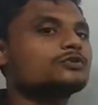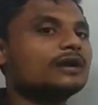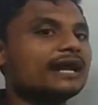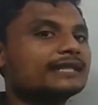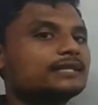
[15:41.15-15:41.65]
to
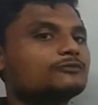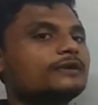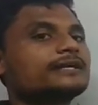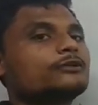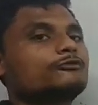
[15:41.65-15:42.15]
another
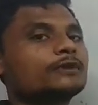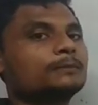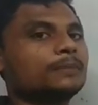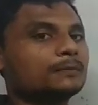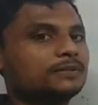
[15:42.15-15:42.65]
for
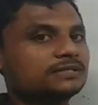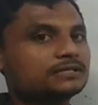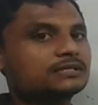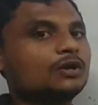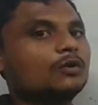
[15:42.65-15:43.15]
different
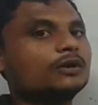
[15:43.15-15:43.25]
purposes.